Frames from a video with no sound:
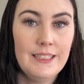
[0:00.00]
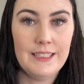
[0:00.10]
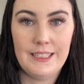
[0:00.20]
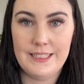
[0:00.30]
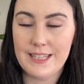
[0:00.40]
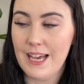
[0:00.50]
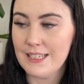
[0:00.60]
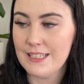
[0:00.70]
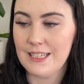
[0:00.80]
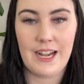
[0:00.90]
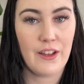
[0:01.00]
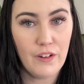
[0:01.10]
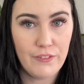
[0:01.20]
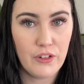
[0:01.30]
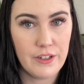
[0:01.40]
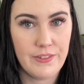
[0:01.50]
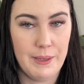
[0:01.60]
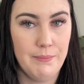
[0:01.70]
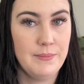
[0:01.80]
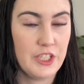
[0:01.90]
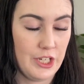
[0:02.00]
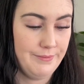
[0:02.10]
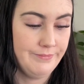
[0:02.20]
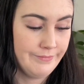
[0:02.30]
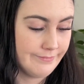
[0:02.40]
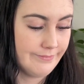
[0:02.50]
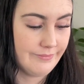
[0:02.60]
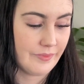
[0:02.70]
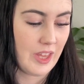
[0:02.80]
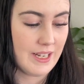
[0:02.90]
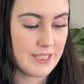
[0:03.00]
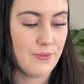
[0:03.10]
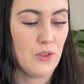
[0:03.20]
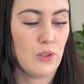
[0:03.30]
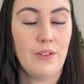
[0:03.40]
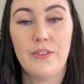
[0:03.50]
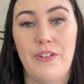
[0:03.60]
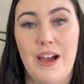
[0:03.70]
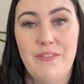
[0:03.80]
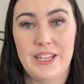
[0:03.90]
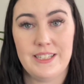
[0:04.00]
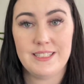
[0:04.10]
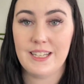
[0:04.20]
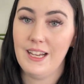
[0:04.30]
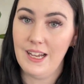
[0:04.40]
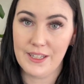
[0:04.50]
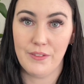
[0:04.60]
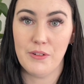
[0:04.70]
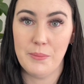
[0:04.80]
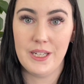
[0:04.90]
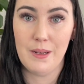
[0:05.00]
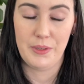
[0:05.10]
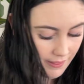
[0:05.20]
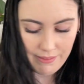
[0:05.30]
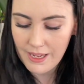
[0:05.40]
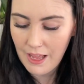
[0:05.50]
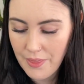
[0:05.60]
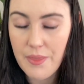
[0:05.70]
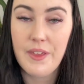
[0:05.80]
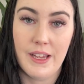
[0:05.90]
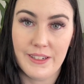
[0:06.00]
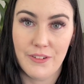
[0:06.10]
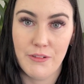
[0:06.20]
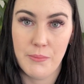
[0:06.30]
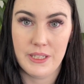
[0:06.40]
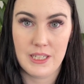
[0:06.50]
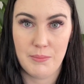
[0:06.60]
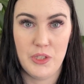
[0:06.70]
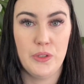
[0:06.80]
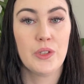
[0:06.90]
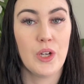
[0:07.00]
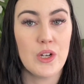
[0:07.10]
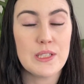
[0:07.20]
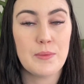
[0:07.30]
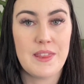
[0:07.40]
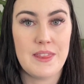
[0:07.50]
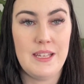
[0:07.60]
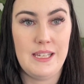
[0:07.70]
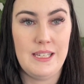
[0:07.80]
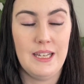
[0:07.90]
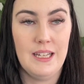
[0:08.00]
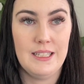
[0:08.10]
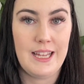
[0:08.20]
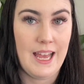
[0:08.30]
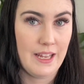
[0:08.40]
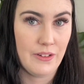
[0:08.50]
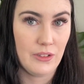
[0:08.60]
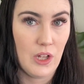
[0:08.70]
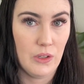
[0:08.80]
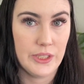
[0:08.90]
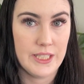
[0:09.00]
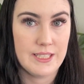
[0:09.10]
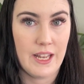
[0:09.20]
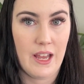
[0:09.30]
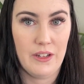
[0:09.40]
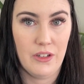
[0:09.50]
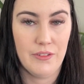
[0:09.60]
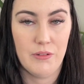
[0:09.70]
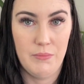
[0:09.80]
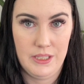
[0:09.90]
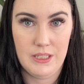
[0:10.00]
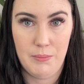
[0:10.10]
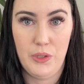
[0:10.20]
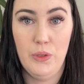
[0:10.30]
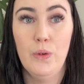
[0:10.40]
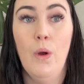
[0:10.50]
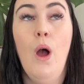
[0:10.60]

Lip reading: is that, and I got 4 of them. So that is 4 of the 5 things I got from Big W. The other thing I got from Big W goes with the candle holders that I got from Big W